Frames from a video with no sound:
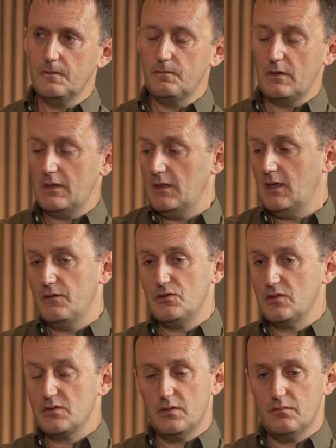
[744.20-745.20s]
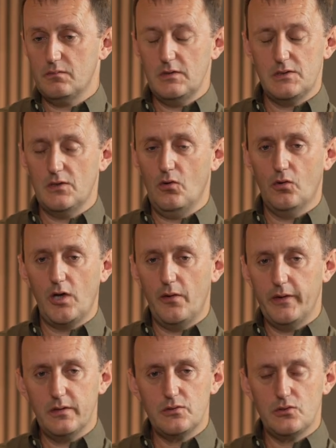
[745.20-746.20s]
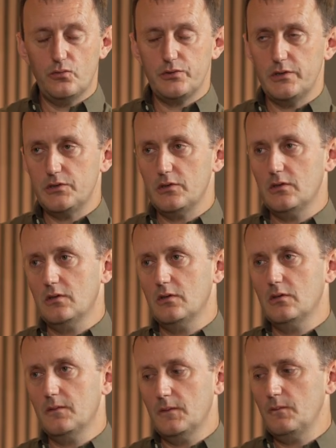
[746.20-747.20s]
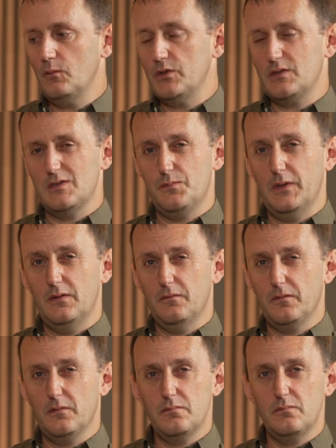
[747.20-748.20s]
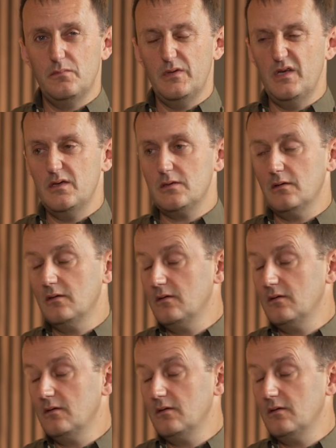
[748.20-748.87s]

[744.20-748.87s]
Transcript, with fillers: Yeah, it's just it's an ongoing shortage, which has been for years.